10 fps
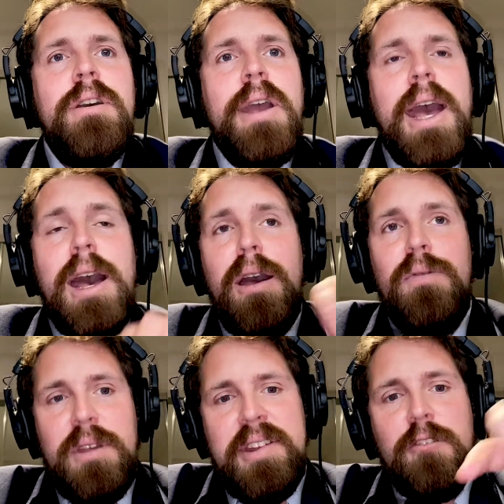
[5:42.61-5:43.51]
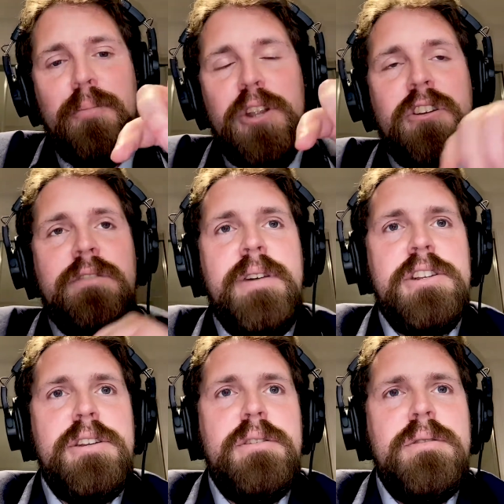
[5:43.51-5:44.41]
and the single metric
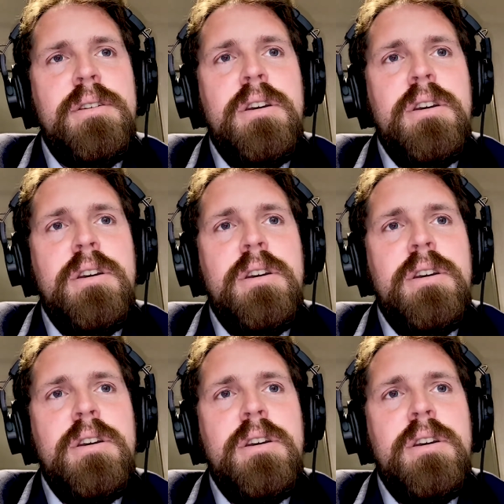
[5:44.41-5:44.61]
affecting it,